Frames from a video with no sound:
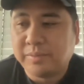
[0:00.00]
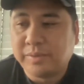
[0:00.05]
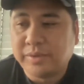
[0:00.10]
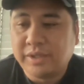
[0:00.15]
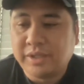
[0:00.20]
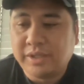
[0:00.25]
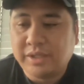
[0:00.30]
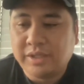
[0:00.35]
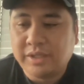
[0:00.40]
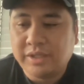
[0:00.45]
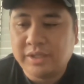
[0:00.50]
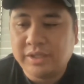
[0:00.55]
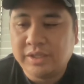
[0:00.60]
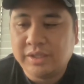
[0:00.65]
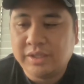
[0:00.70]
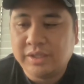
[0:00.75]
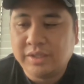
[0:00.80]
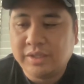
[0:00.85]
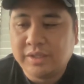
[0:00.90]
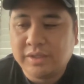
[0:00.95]
we
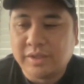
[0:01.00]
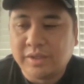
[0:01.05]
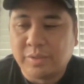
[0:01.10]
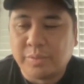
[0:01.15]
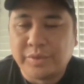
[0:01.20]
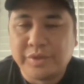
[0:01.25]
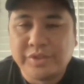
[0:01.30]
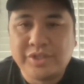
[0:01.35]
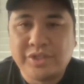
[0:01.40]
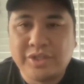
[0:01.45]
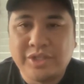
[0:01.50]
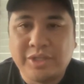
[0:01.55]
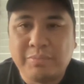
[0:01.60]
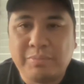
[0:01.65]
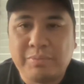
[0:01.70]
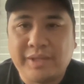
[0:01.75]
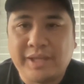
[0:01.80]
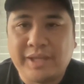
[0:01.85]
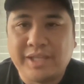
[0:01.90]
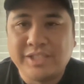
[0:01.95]
originally
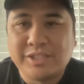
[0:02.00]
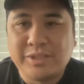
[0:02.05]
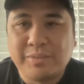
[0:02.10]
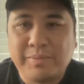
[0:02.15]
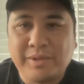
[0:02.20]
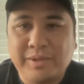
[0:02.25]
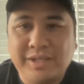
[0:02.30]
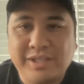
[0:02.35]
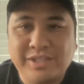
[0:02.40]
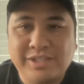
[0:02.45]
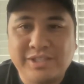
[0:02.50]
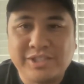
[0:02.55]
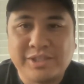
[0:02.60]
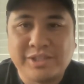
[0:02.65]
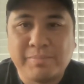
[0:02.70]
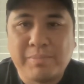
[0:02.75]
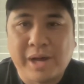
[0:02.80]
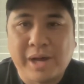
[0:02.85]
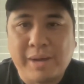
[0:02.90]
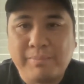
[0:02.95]
planned to be just
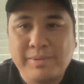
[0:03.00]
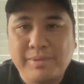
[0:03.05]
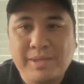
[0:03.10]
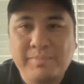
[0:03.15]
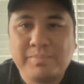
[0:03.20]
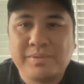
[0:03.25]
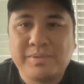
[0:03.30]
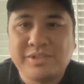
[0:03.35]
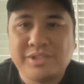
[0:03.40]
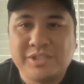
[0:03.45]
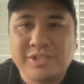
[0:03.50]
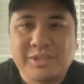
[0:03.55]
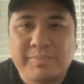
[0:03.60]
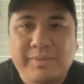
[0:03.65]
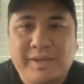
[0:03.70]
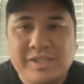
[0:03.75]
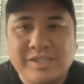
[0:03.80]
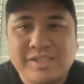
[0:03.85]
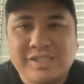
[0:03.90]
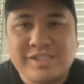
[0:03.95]
a pop up, just to
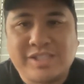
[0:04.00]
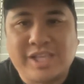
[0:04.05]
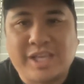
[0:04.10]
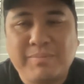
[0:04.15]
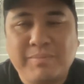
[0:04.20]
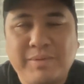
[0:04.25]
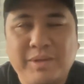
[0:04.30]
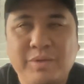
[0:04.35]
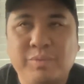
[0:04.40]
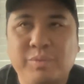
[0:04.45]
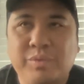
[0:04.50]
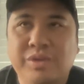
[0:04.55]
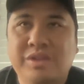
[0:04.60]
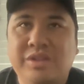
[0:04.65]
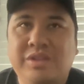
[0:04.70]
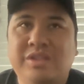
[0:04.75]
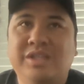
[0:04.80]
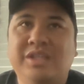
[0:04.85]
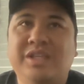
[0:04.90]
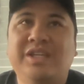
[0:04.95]
make a statement with
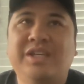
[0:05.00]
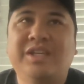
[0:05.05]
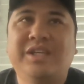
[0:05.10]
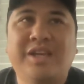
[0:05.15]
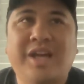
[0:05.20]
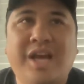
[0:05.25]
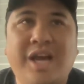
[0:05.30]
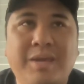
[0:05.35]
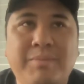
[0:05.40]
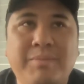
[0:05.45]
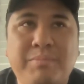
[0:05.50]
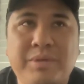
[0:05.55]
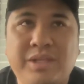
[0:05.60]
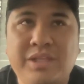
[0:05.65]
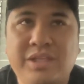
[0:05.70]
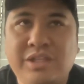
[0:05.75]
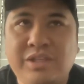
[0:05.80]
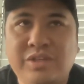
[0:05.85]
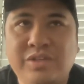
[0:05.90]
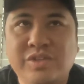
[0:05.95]
the IP
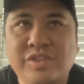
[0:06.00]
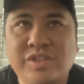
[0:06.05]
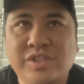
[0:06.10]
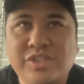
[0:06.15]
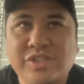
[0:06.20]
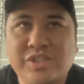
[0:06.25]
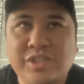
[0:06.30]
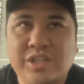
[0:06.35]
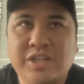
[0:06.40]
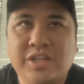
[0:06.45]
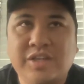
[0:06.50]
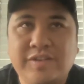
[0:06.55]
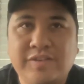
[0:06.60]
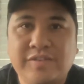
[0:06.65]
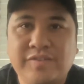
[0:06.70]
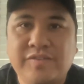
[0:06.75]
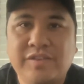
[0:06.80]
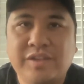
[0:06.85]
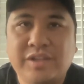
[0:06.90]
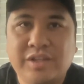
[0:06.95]
usage of,